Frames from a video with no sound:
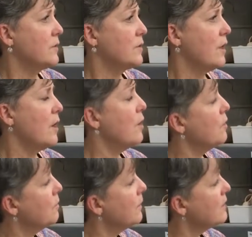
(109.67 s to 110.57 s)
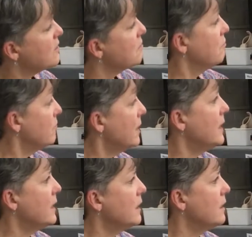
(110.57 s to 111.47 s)
So it's
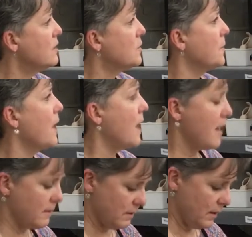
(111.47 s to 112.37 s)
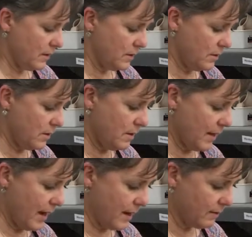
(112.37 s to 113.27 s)
really in a good spot to do
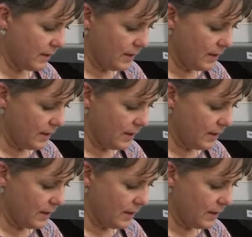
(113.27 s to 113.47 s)
that.